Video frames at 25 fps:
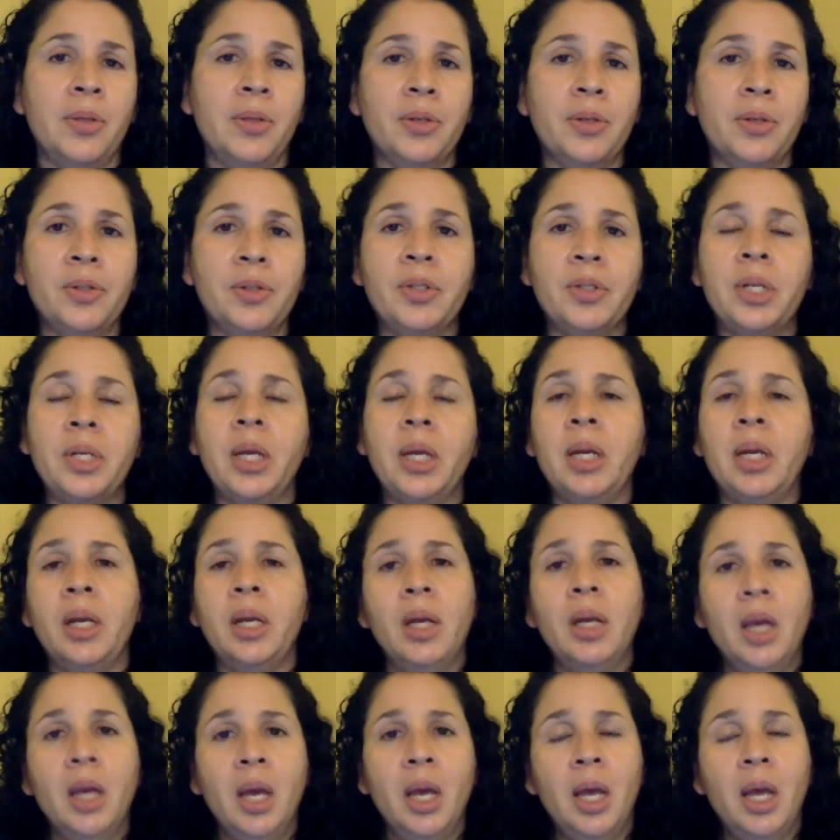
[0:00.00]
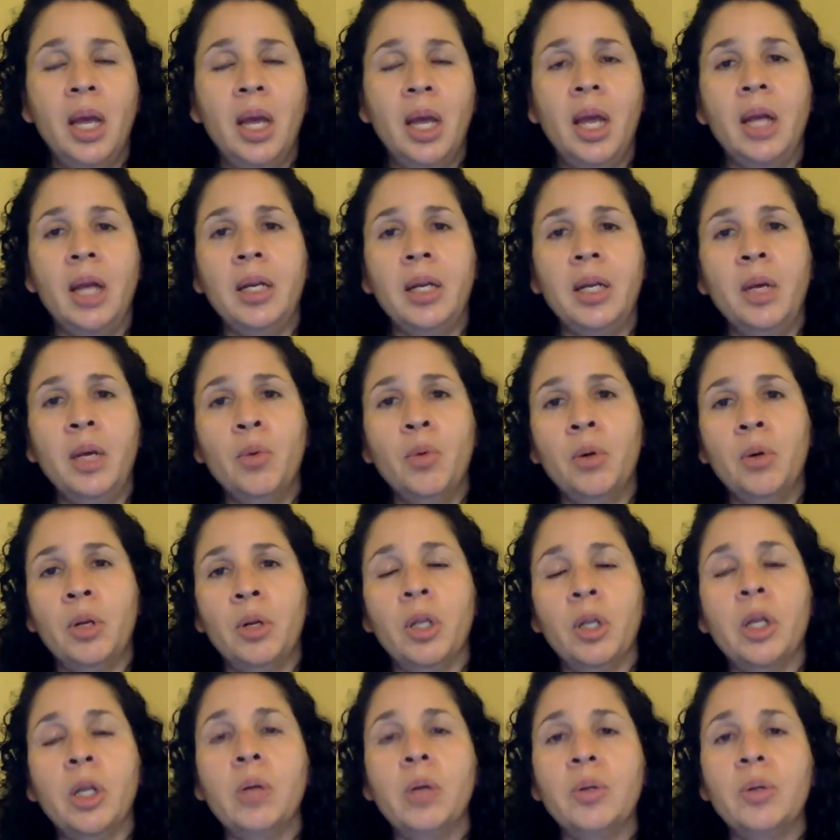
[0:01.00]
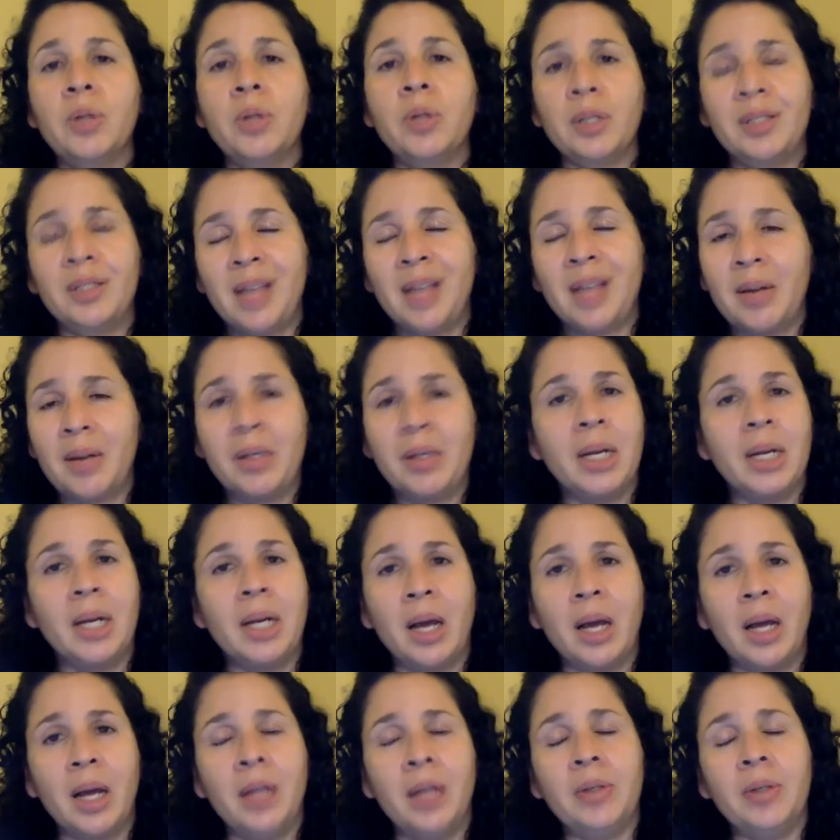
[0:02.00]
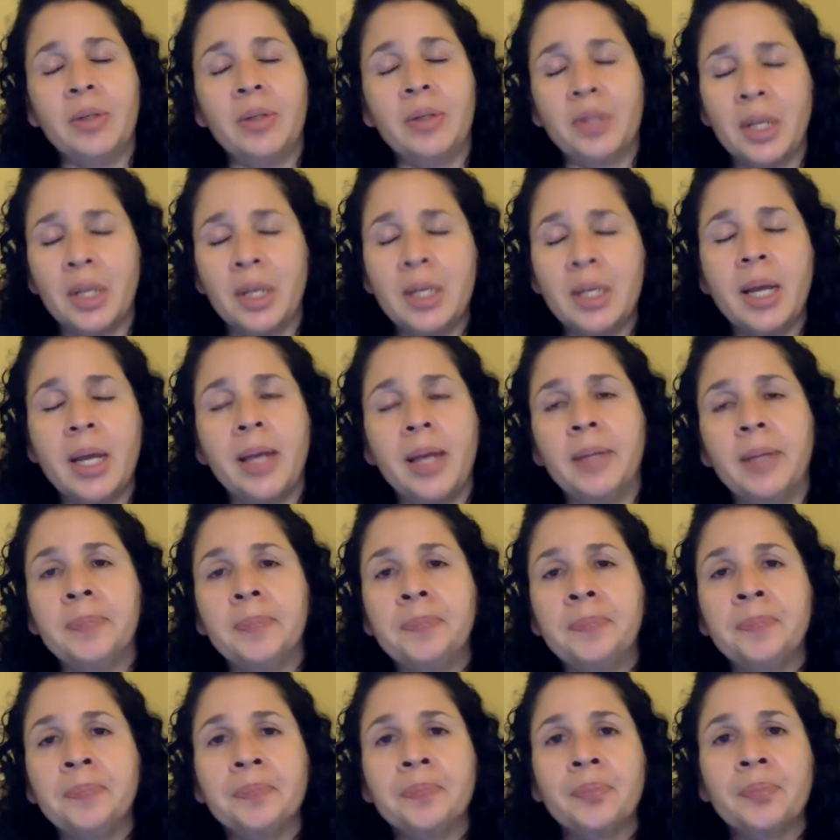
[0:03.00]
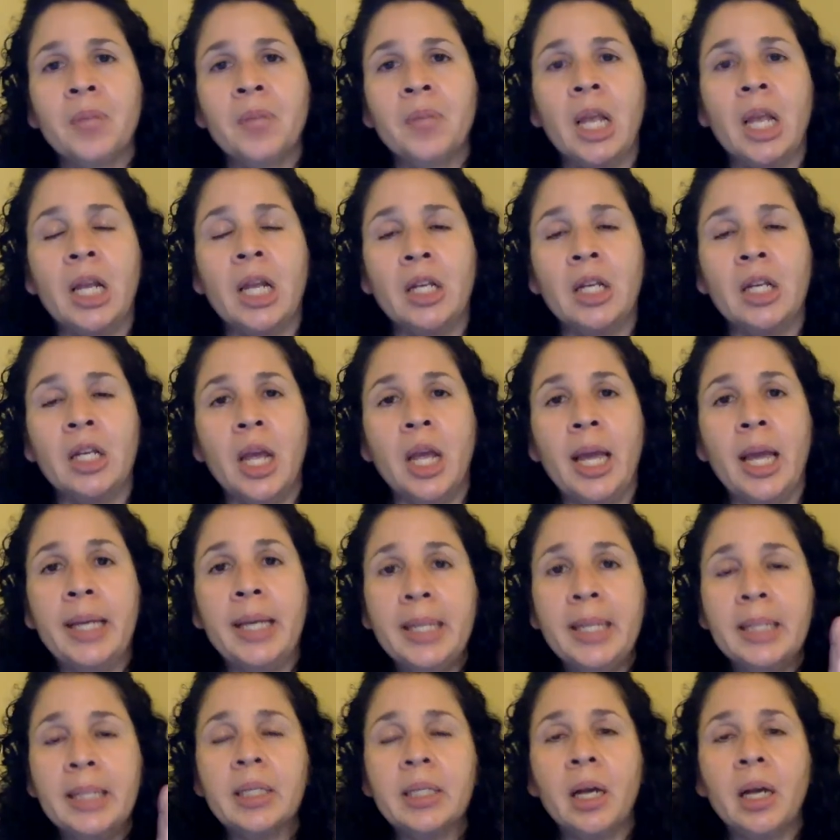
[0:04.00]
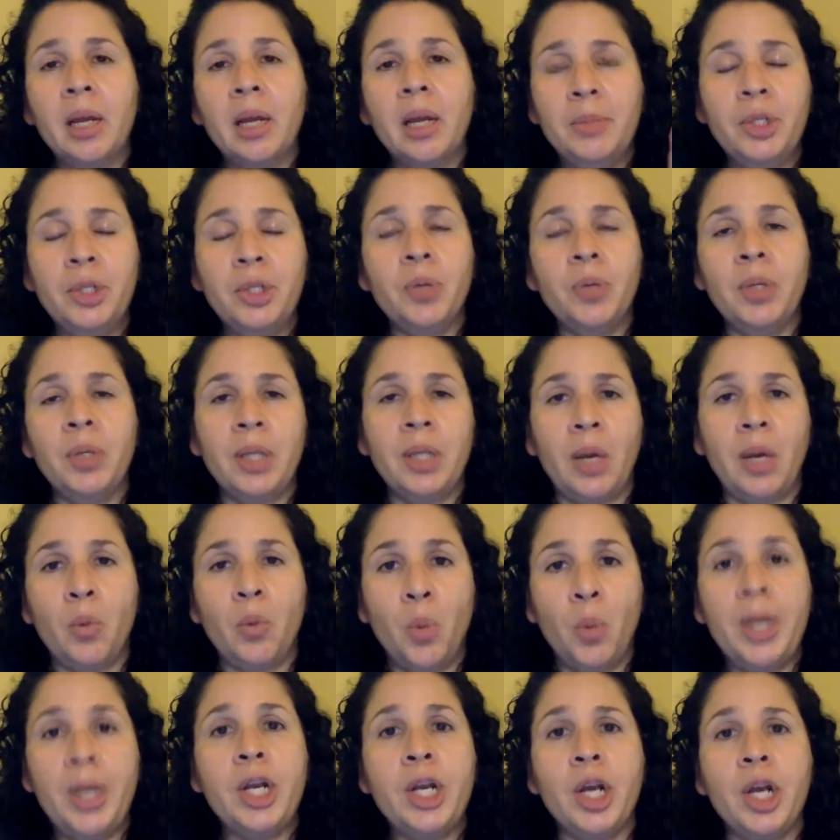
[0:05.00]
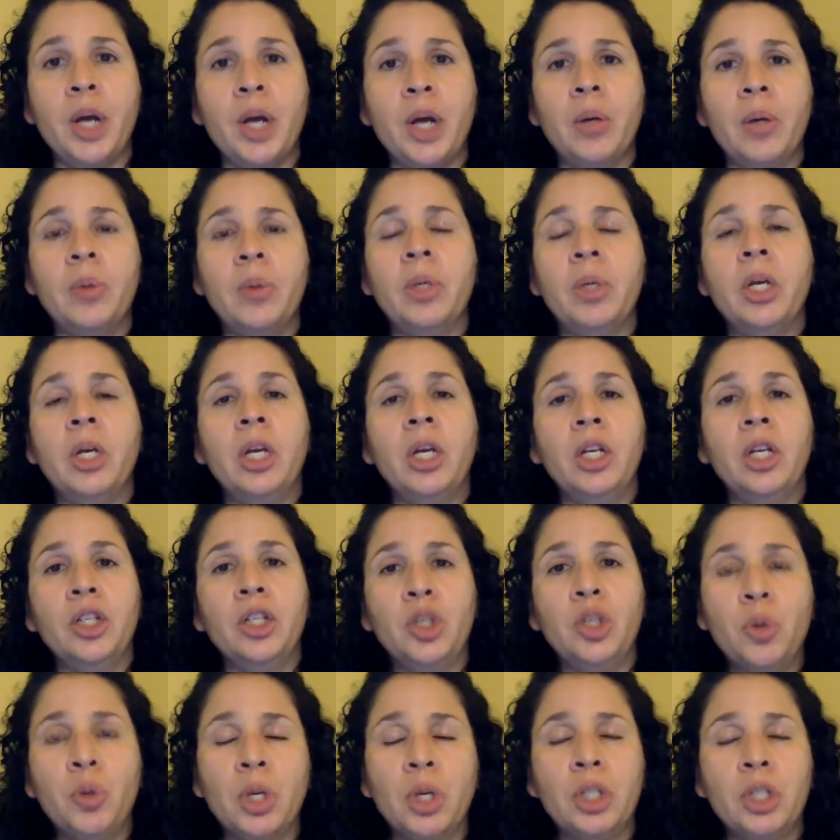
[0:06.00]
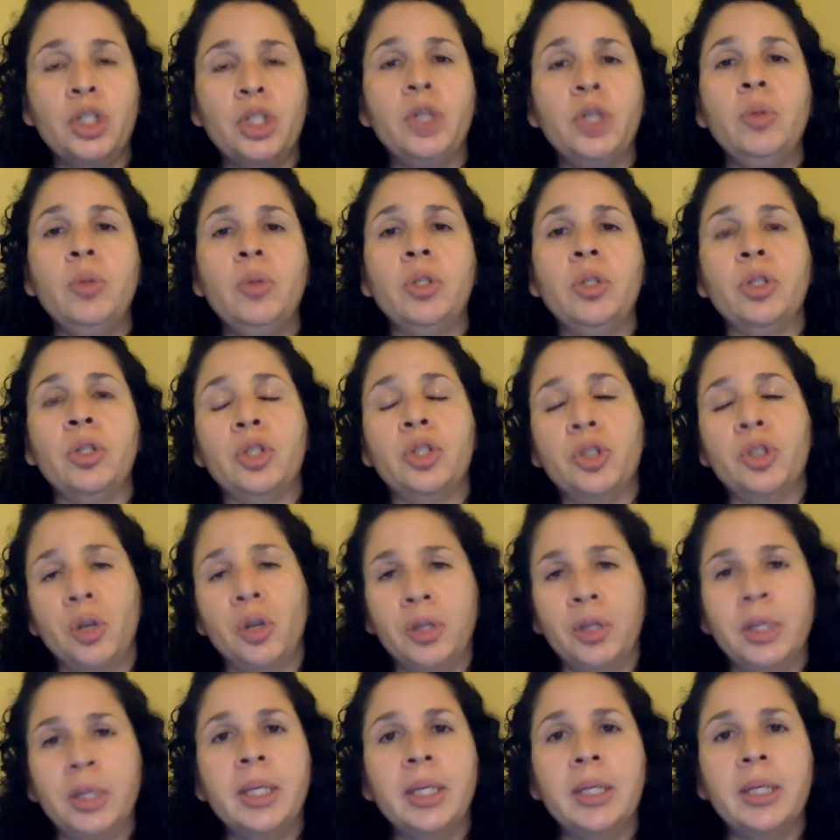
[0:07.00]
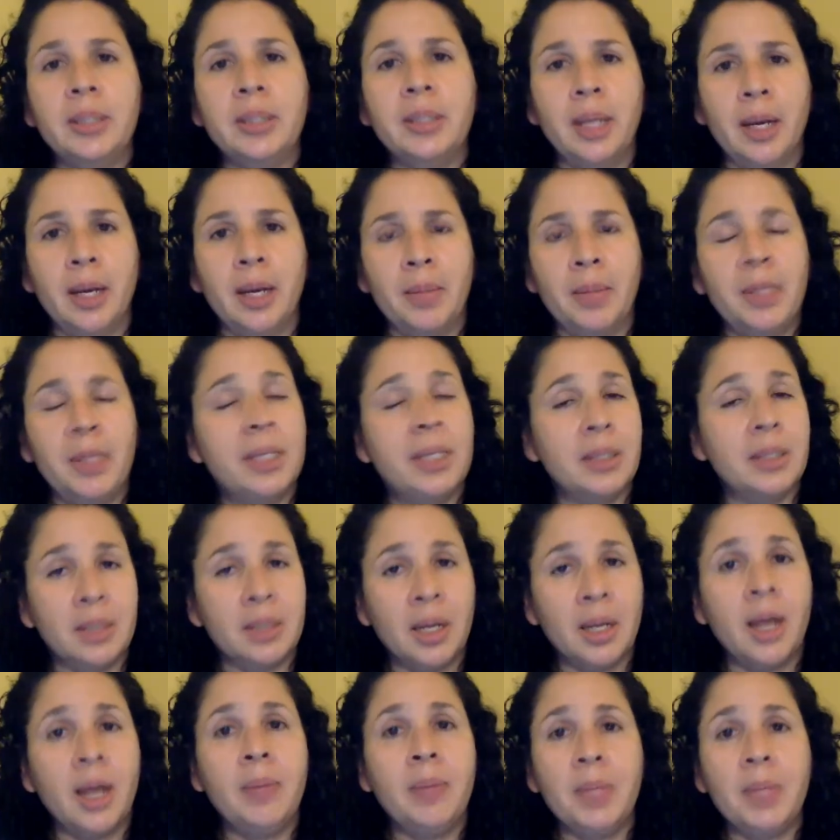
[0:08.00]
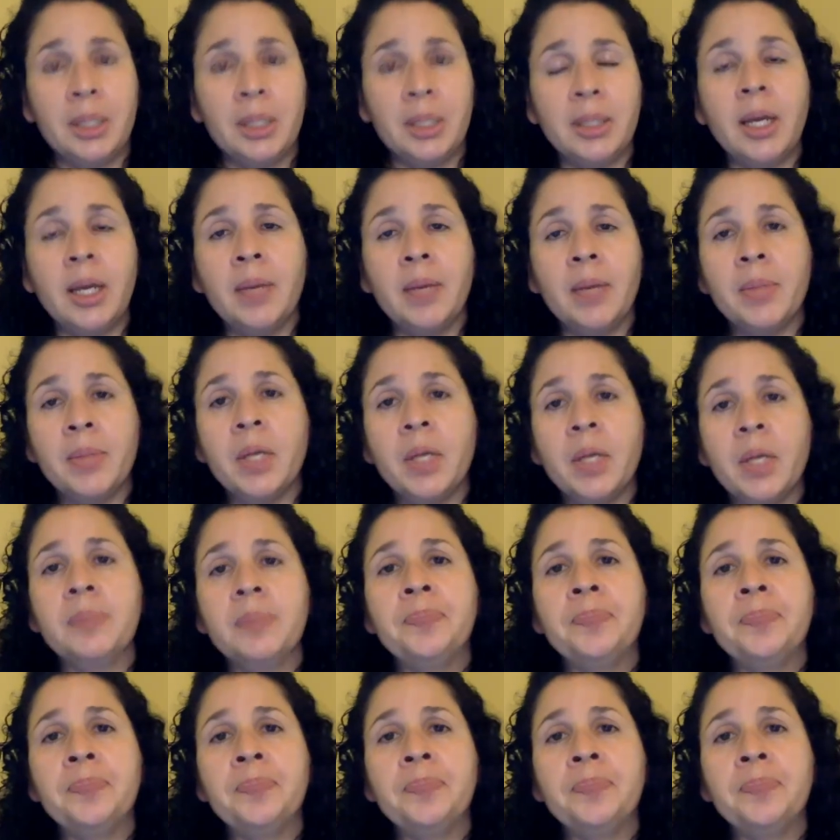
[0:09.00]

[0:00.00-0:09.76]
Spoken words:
Thursday and it will close on Saturday night or Sunday. And anytime during that window, you can choose to start the exam. It is a timed exam though.